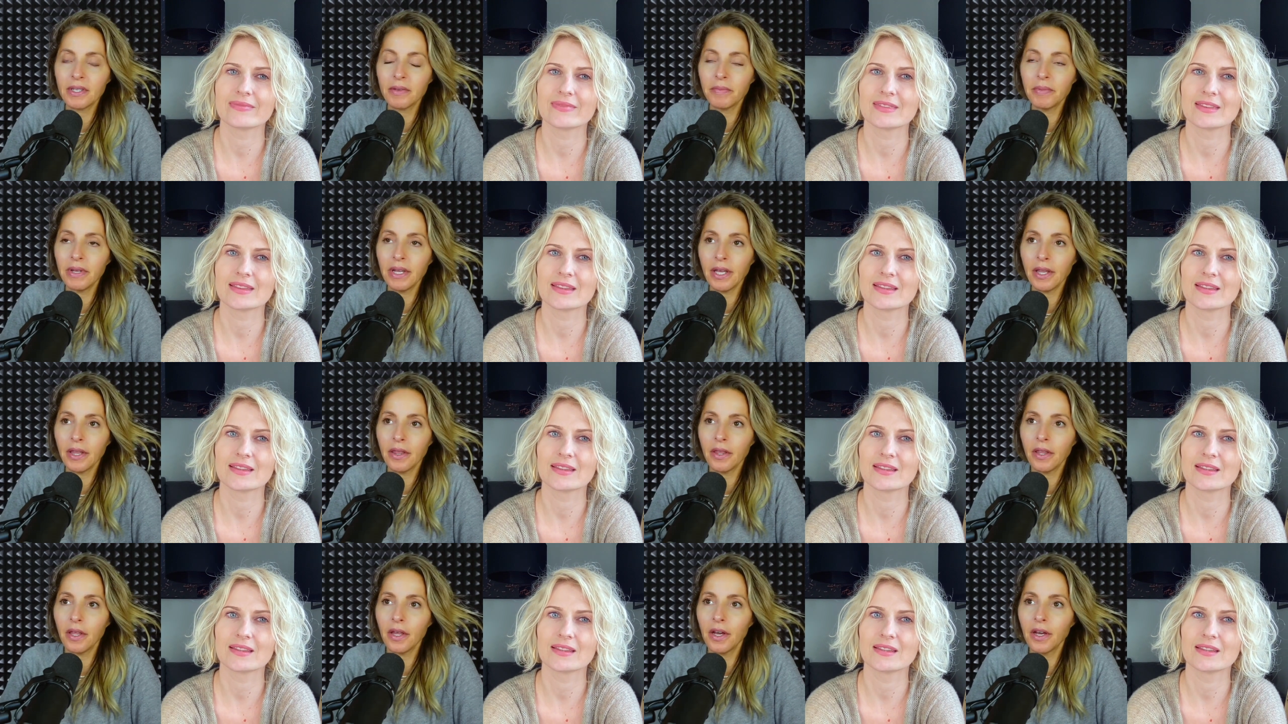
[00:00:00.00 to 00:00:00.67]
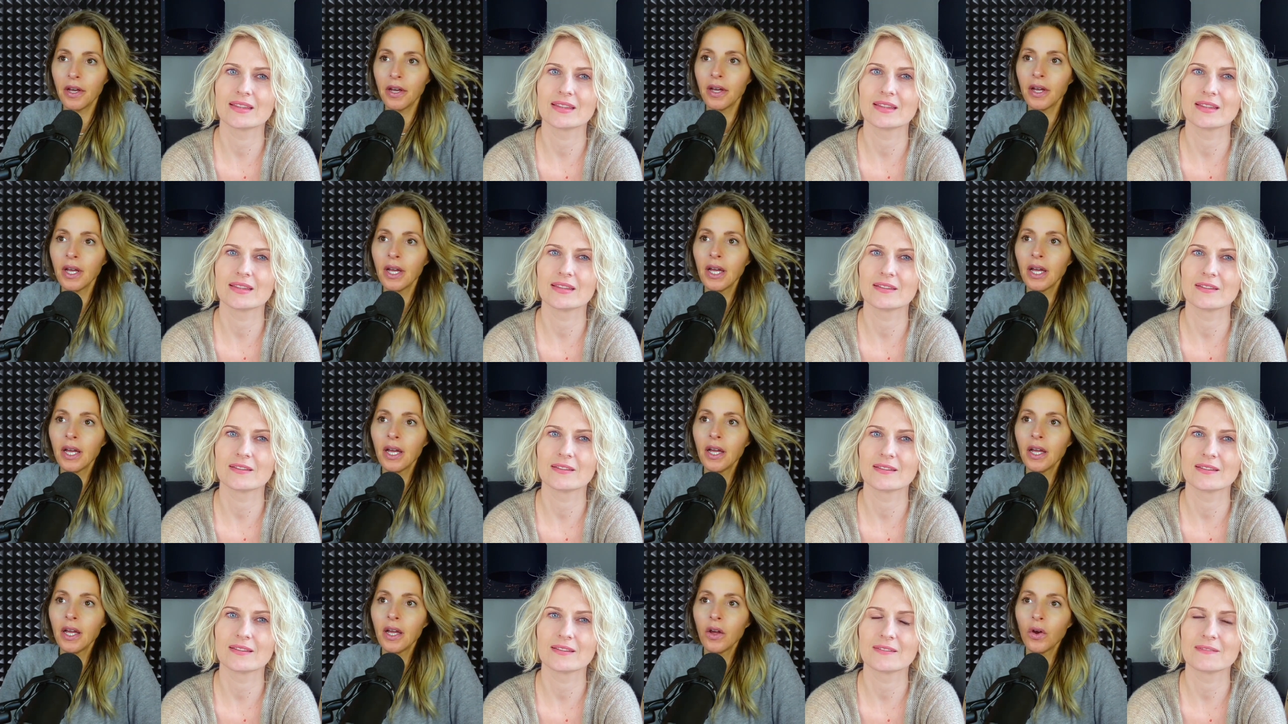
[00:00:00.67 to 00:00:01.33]
Speaker 1: to be in the
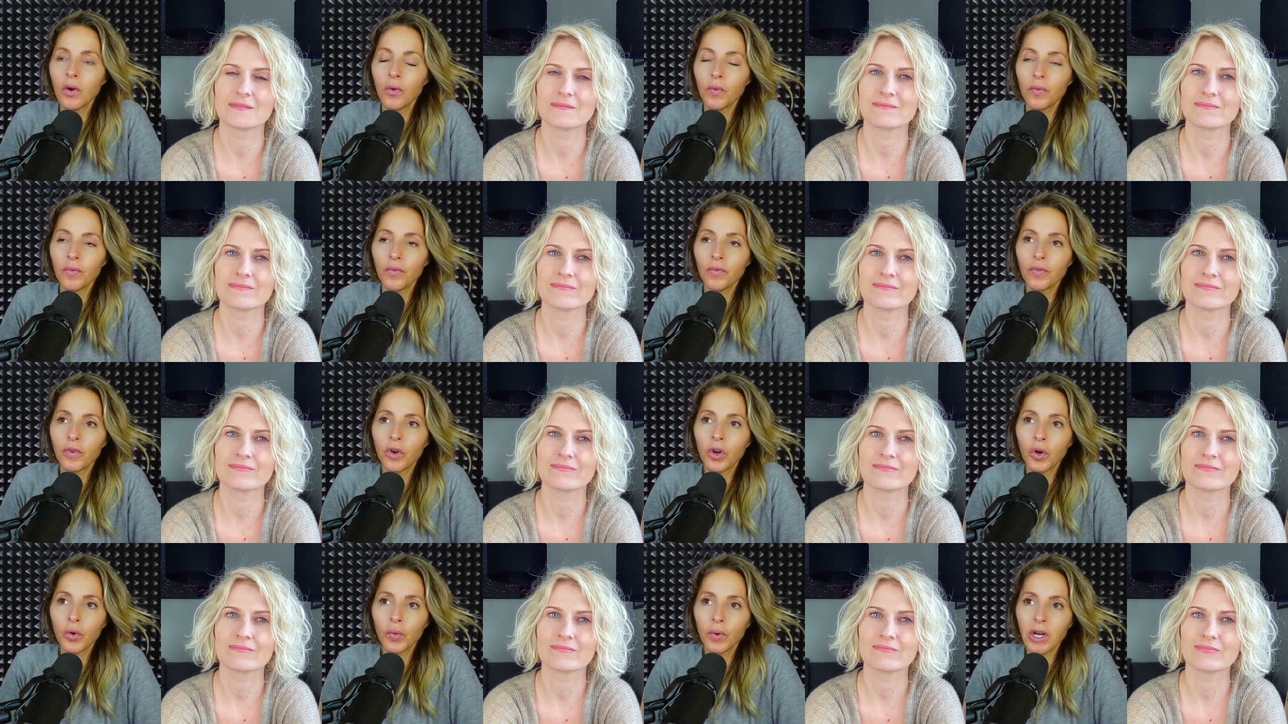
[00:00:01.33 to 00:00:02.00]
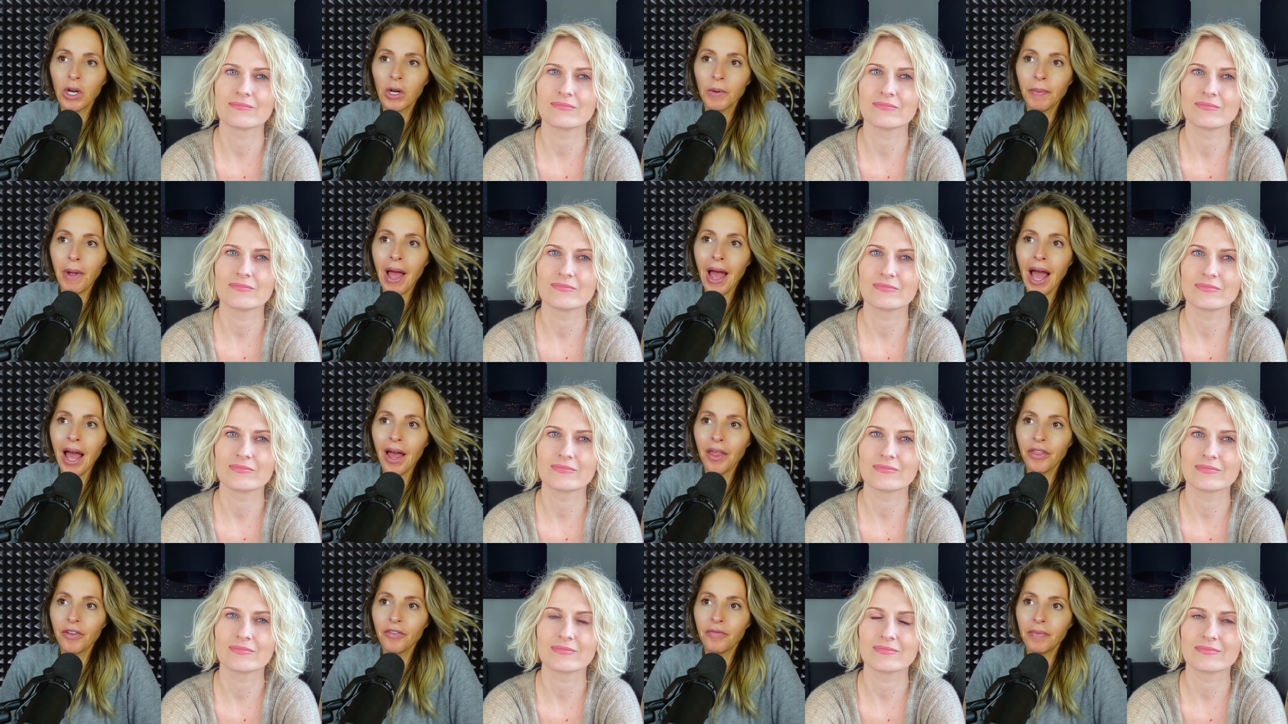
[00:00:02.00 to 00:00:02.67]
career
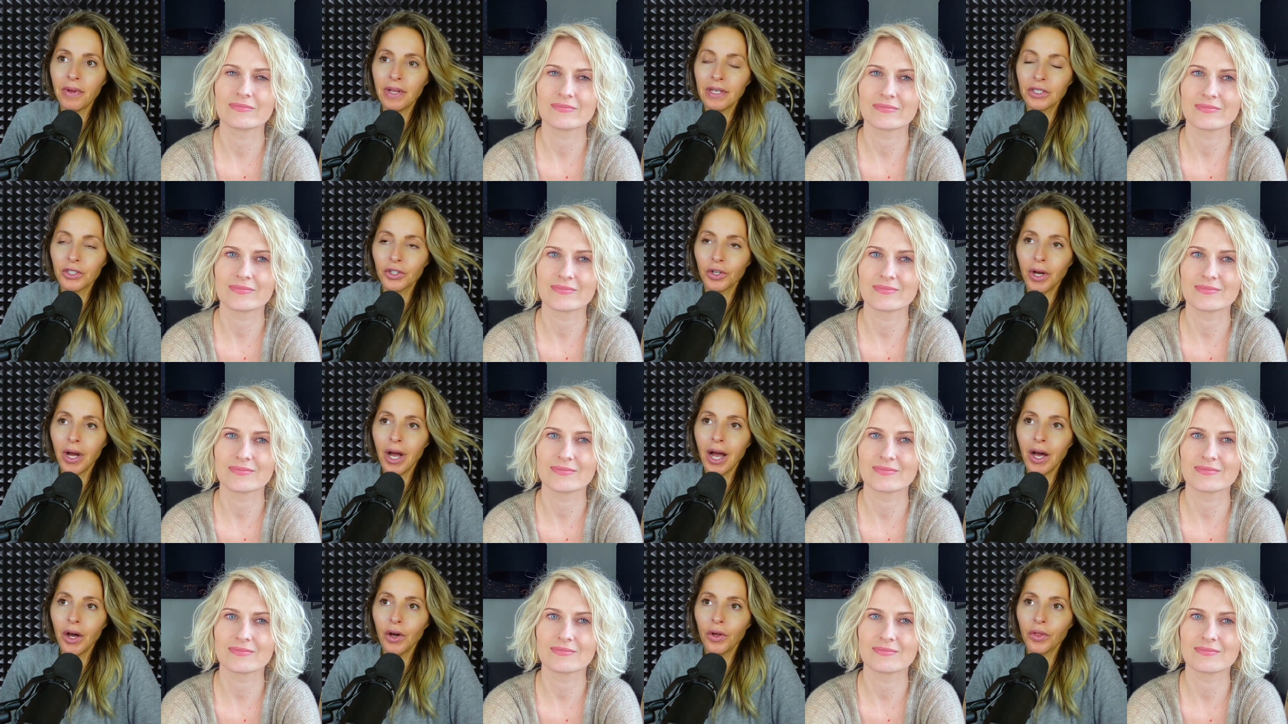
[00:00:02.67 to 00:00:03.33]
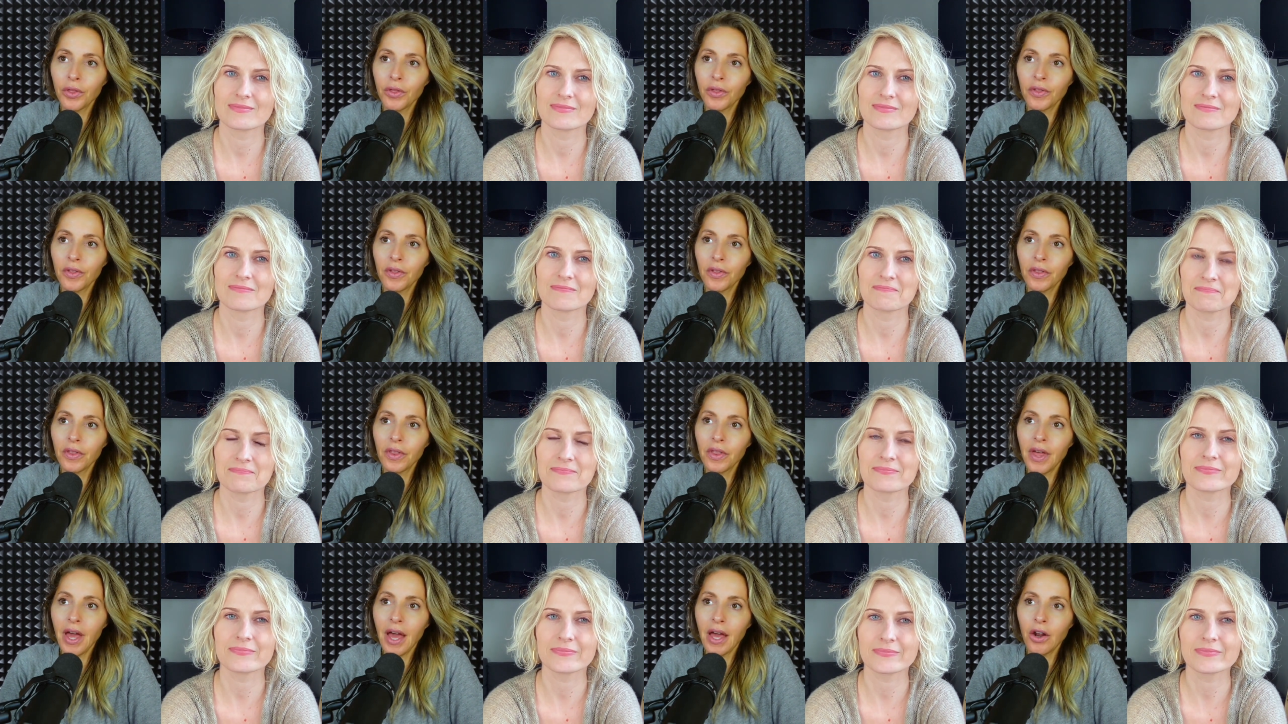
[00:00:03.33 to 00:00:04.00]
path of mental health
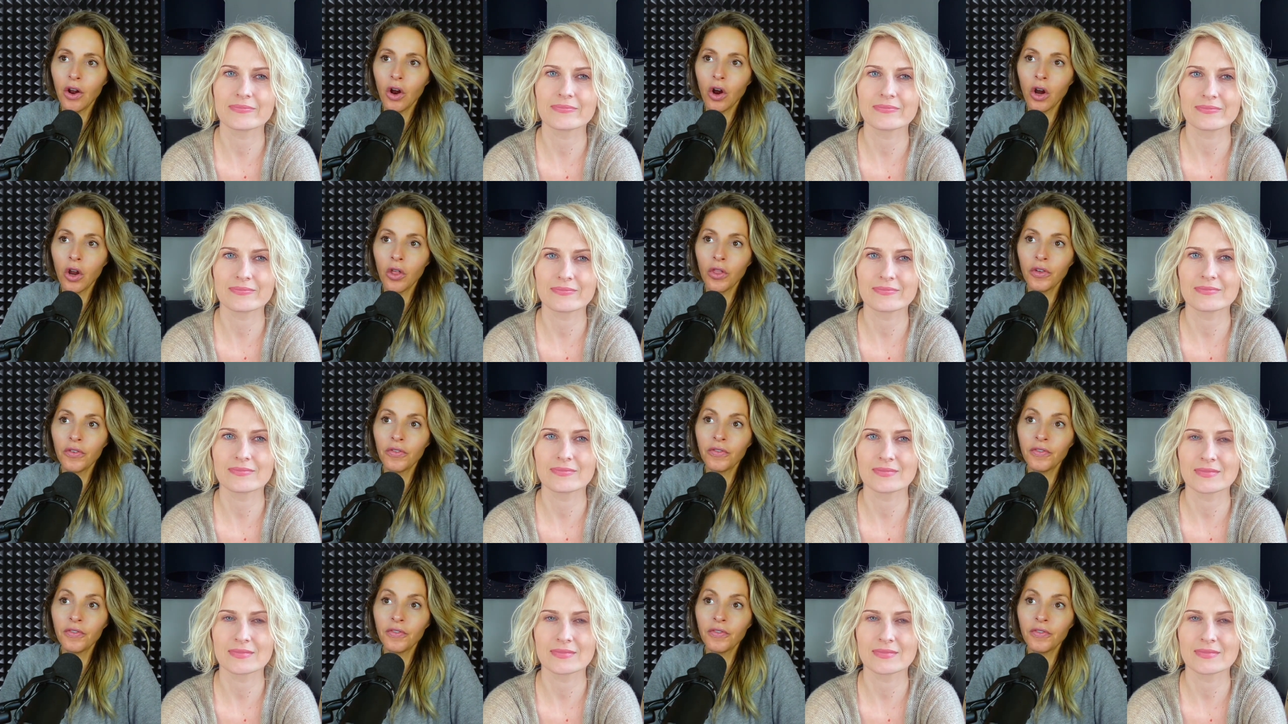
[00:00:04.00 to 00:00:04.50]
that are the